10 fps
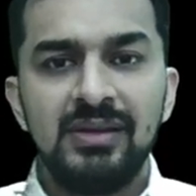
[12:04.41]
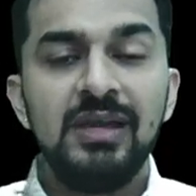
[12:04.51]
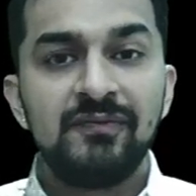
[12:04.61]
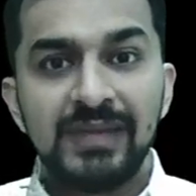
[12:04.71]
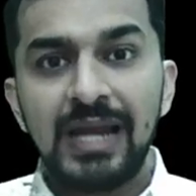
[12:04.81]

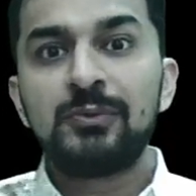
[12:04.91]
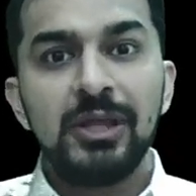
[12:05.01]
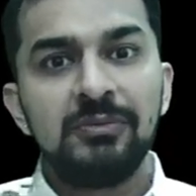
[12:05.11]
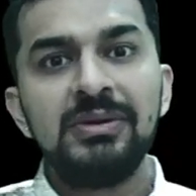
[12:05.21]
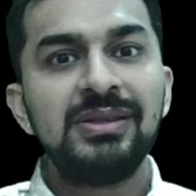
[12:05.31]
If that would
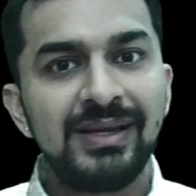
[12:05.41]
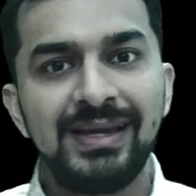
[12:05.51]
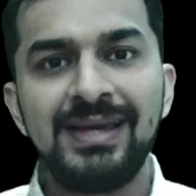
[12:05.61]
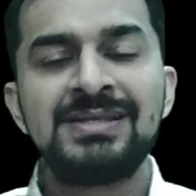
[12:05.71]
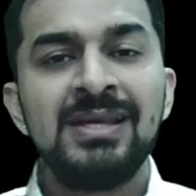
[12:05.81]
have been the
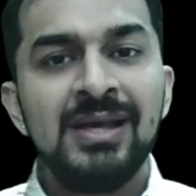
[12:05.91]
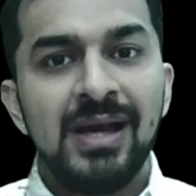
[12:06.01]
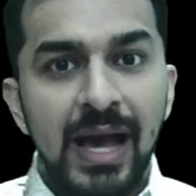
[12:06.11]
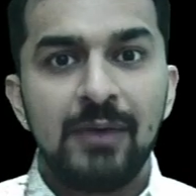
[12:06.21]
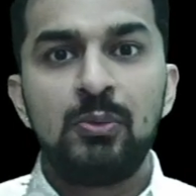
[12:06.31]
case,
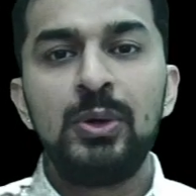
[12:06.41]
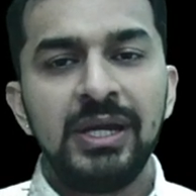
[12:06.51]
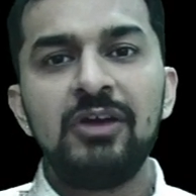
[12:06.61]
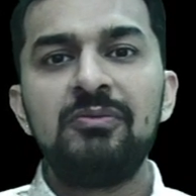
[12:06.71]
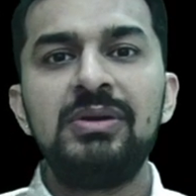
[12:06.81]
I
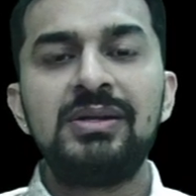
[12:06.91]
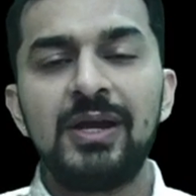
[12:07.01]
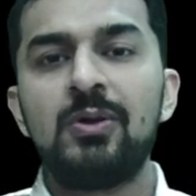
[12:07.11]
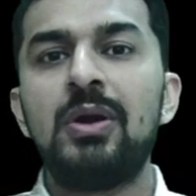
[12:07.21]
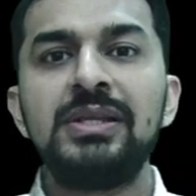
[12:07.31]
wouldn't have been
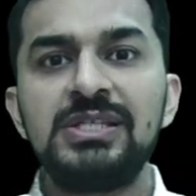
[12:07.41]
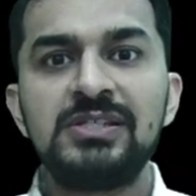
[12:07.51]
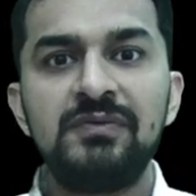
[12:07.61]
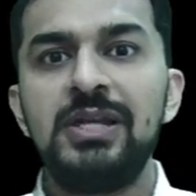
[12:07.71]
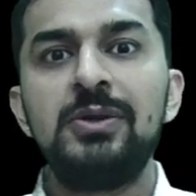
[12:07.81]
recording this
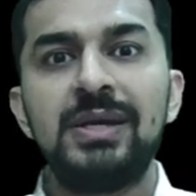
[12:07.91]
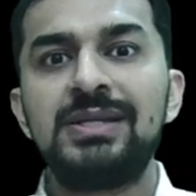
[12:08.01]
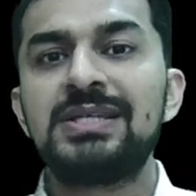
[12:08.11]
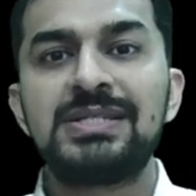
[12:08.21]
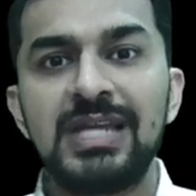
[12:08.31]
video at
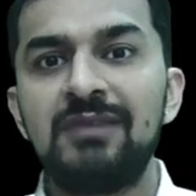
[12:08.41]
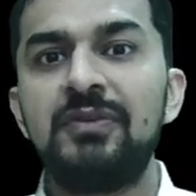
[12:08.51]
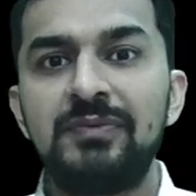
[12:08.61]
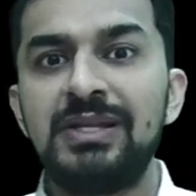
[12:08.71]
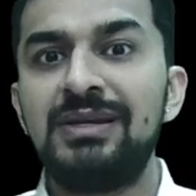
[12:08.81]
just ten
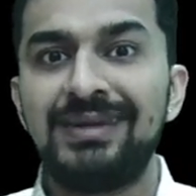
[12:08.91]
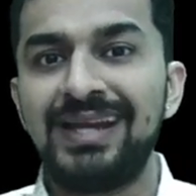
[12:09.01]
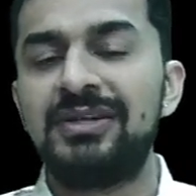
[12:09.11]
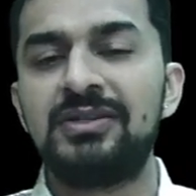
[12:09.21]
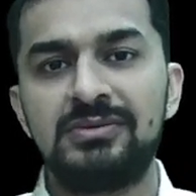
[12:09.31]
fifteen
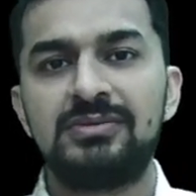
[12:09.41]
night.